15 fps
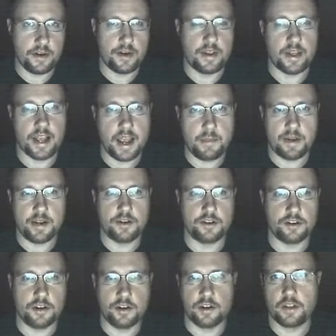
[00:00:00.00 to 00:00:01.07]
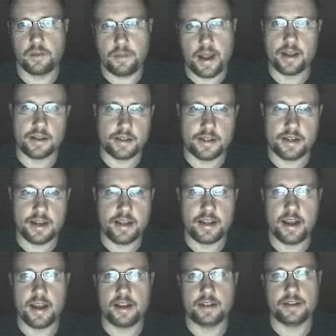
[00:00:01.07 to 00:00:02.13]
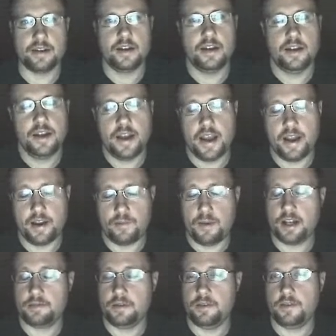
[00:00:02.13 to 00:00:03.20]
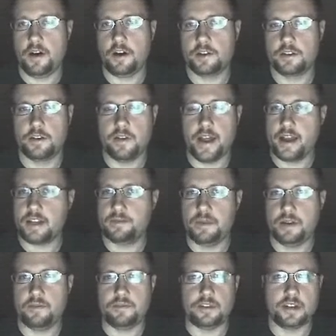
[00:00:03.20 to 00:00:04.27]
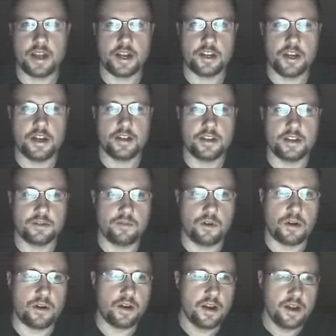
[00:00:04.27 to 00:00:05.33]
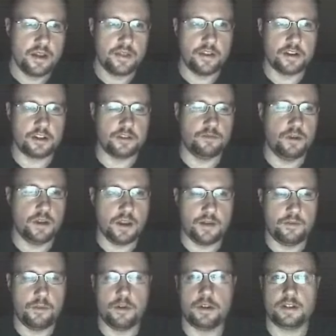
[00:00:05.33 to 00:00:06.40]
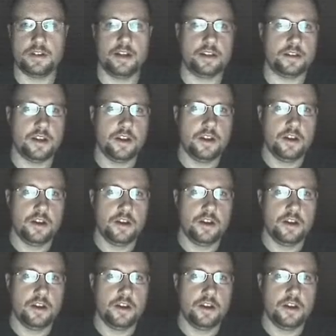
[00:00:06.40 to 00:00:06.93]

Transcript: In the game, it tells you, look on the back of the CD case, and it reminds me of also an X-Men for Sega Genesis, where there's this one level where it says,